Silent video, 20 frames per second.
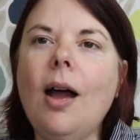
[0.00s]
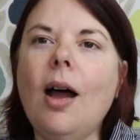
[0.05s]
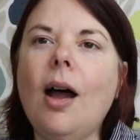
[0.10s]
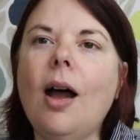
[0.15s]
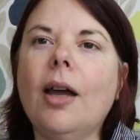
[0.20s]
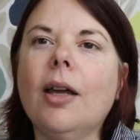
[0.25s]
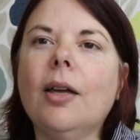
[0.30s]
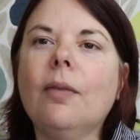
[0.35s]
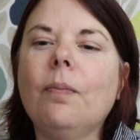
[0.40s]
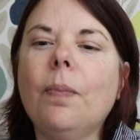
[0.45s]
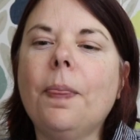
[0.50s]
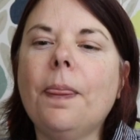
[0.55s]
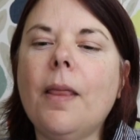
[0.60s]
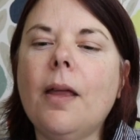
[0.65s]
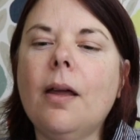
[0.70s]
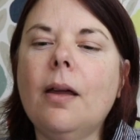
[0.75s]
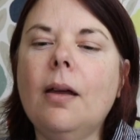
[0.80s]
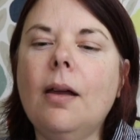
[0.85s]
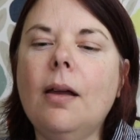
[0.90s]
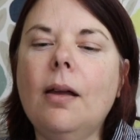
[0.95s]
I
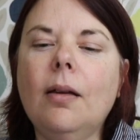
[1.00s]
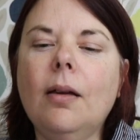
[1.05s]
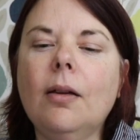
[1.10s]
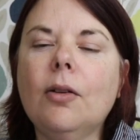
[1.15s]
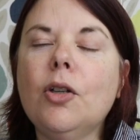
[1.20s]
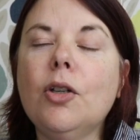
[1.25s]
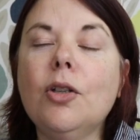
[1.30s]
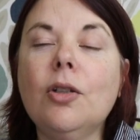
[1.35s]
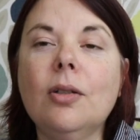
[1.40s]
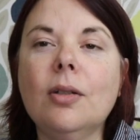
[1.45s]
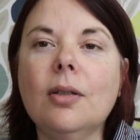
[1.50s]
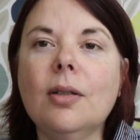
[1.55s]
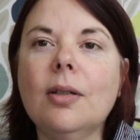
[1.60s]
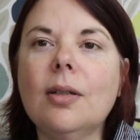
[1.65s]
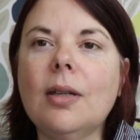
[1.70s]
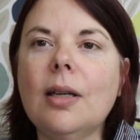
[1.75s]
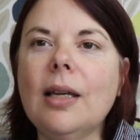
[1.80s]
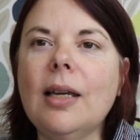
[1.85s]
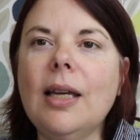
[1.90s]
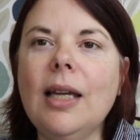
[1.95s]
couldn't
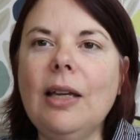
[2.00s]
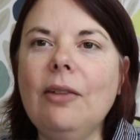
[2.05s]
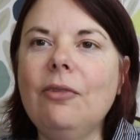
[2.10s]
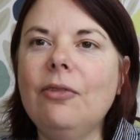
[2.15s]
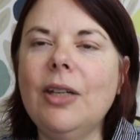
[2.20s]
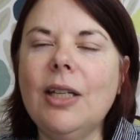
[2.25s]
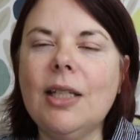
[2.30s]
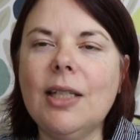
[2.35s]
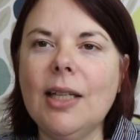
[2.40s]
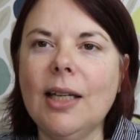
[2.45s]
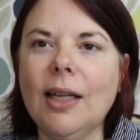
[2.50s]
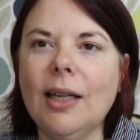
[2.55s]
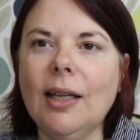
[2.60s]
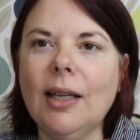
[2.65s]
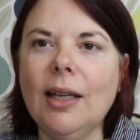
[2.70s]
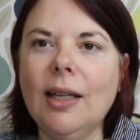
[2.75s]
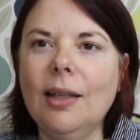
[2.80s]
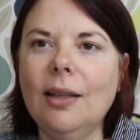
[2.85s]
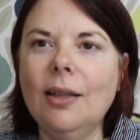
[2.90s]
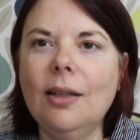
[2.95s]
leave knitting
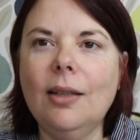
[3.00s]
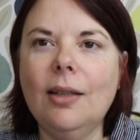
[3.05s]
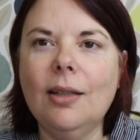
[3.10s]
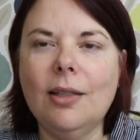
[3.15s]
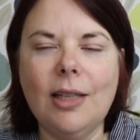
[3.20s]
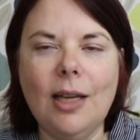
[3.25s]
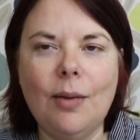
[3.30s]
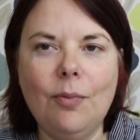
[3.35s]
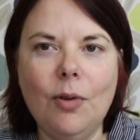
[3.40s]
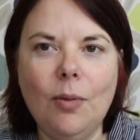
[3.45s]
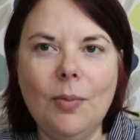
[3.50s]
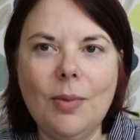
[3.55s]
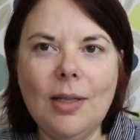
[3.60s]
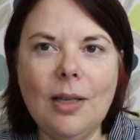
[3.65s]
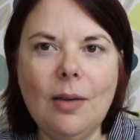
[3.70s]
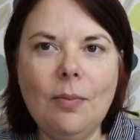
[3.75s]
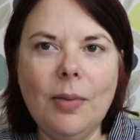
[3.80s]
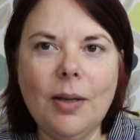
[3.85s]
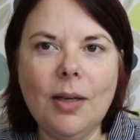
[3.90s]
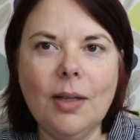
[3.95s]
in the same room as
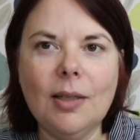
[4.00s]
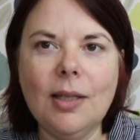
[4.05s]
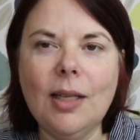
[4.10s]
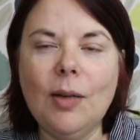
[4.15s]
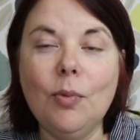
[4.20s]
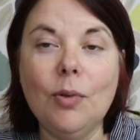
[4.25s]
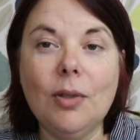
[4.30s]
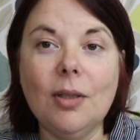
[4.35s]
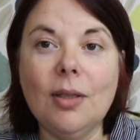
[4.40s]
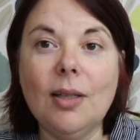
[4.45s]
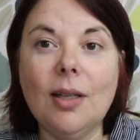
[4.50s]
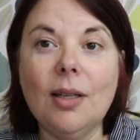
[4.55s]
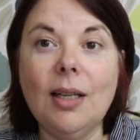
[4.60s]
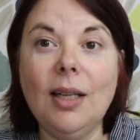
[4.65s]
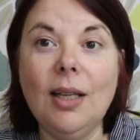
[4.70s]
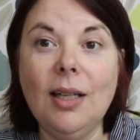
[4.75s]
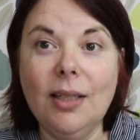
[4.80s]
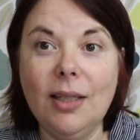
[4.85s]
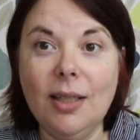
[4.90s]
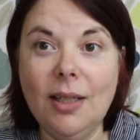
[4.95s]
him because he would
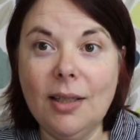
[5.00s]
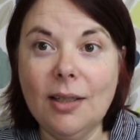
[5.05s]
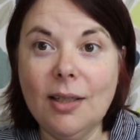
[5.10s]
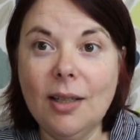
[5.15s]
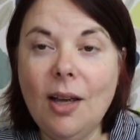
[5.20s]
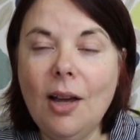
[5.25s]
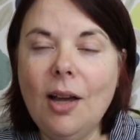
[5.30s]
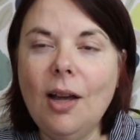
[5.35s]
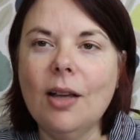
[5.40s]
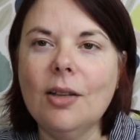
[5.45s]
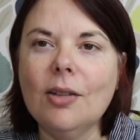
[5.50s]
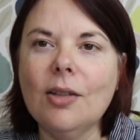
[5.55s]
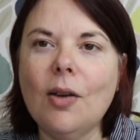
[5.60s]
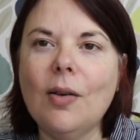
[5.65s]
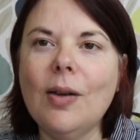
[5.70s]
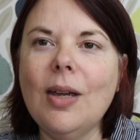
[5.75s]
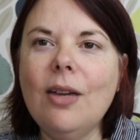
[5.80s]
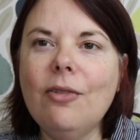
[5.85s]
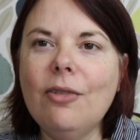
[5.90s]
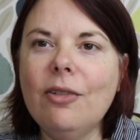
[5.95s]
eat it.
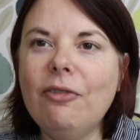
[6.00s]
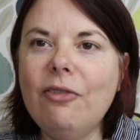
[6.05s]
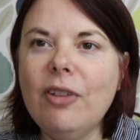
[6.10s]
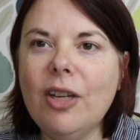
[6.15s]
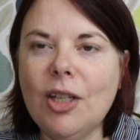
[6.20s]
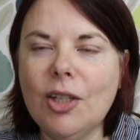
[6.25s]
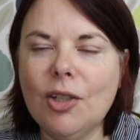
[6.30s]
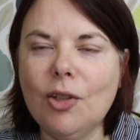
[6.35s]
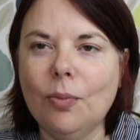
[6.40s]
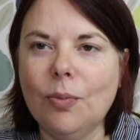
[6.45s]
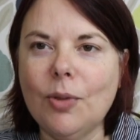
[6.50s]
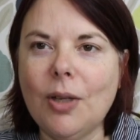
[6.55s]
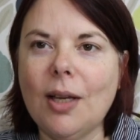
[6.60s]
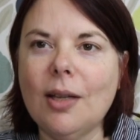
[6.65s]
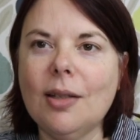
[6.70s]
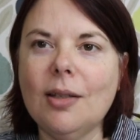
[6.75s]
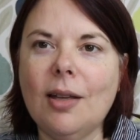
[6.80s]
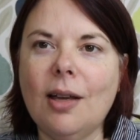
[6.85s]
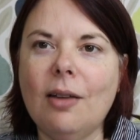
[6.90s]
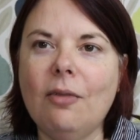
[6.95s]
So even finished
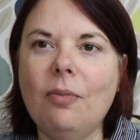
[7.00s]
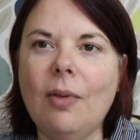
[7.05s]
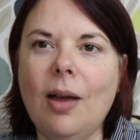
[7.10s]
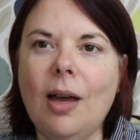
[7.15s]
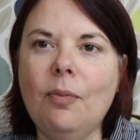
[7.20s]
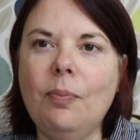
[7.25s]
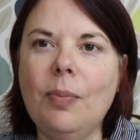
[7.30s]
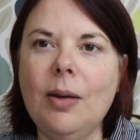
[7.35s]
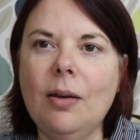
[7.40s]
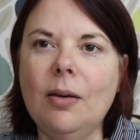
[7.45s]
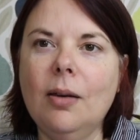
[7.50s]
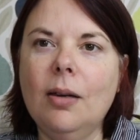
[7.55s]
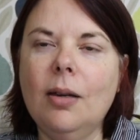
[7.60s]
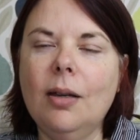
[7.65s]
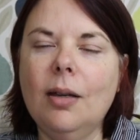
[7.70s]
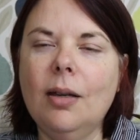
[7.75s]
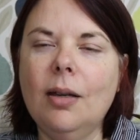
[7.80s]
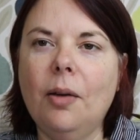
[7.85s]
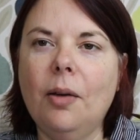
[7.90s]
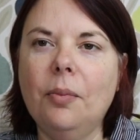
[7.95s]
objects had been
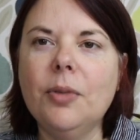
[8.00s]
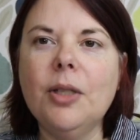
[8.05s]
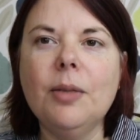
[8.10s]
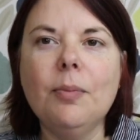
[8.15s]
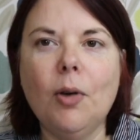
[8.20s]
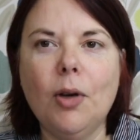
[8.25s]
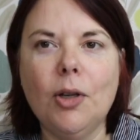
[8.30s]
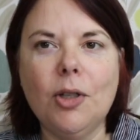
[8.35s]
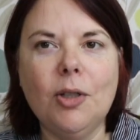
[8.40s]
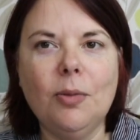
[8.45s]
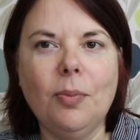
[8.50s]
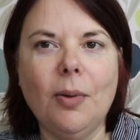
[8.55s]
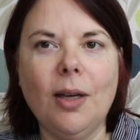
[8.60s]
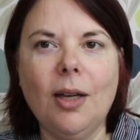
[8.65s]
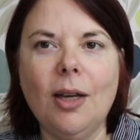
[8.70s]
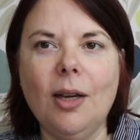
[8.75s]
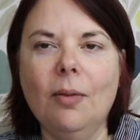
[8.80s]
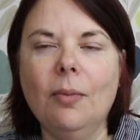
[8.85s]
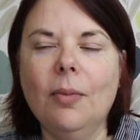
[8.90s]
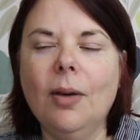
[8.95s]
demolished by
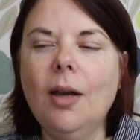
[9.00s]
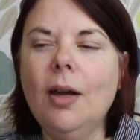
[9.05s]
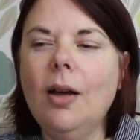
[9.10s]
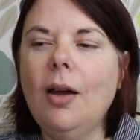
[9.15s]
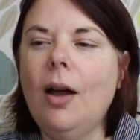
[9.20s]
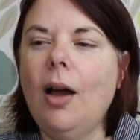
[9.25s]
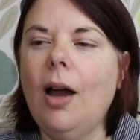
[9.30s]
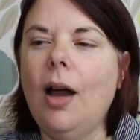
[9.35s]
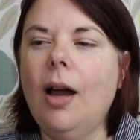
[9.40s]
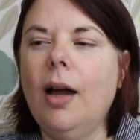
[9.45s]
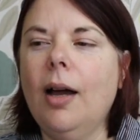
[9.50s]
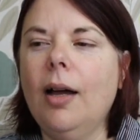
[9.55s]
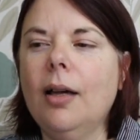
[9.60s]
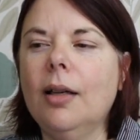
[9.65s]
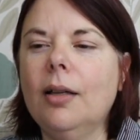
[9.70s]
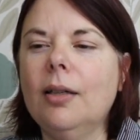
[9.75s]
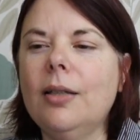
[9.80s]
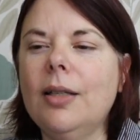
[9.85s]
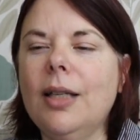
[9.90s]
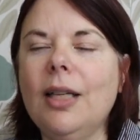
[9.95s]
him.
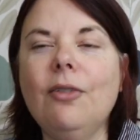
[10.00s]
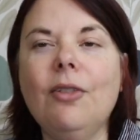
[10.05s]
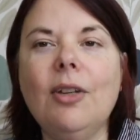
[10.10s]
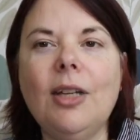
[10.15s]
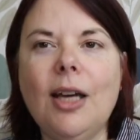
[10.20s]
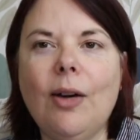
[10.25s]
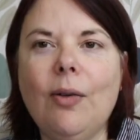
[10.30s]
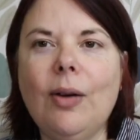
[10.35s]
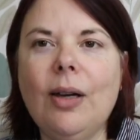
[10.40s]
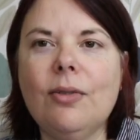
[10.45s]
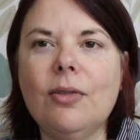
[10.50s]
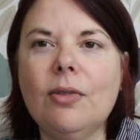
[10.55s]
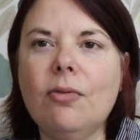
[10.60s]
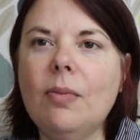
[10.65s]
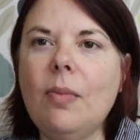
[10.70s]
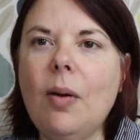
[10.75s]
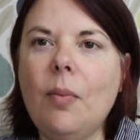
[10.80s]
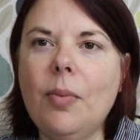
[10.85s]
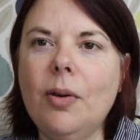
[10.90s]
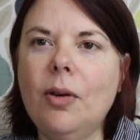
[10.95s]
And even now I have to
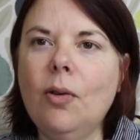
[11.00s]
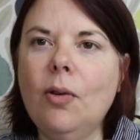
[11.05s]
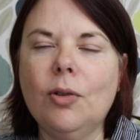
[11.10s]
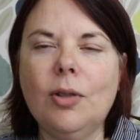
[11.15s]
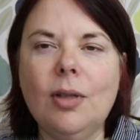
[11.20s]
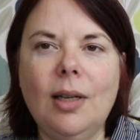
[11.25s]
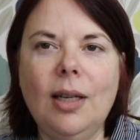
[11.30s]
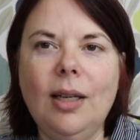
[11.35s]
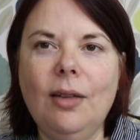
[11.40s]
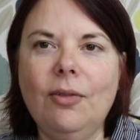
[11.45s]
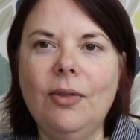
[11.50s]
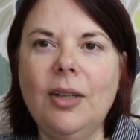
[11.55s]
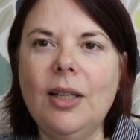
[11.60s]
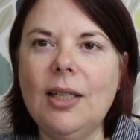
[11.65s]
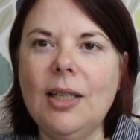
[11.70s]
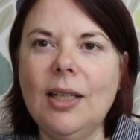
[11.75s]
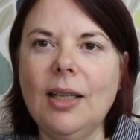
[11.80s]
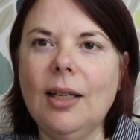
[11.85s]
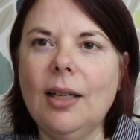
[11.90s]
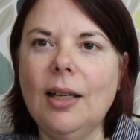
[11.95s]
remember to leave
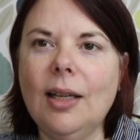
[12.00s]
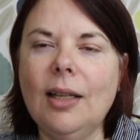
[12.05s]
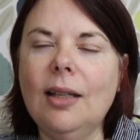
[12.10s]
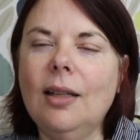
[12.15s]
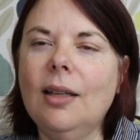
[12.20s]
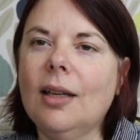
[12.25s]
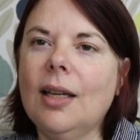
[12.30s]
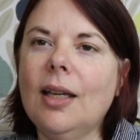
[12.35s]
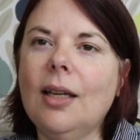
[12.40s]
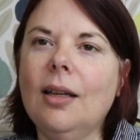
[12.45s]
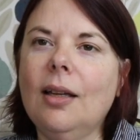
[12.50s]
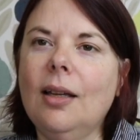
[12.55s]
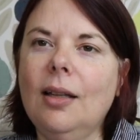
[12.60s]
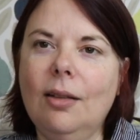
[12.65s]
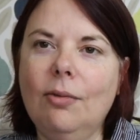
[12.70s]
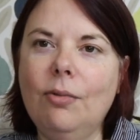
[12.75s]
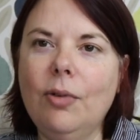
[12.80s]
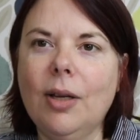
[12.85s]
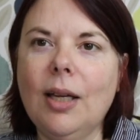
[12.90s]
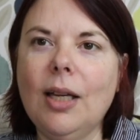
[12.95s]
knitting in the
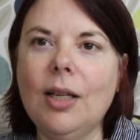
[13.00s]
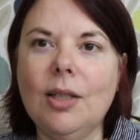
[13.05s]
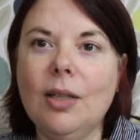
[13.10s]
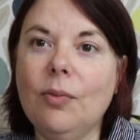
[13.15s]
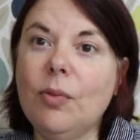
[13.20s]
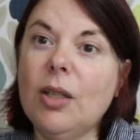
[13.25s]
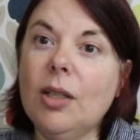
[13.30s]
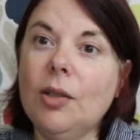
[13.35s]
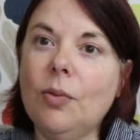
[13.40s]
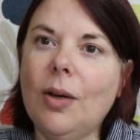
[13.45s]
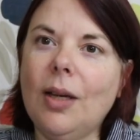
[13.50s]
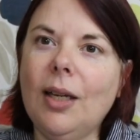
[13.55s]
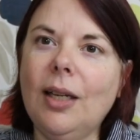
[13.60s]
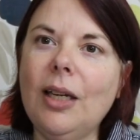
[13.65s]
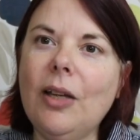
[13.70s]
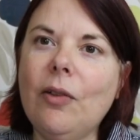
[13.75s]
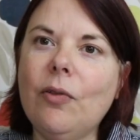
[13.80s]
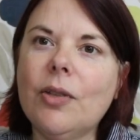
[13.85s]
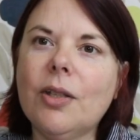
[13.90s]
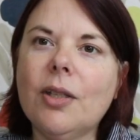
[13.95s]
kitchen, which is where he
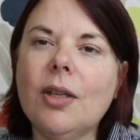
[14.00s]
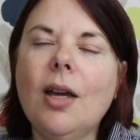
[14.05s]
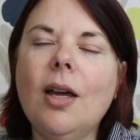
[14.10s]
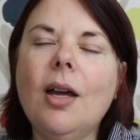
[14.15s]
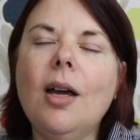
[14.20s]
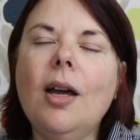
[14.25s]
lives,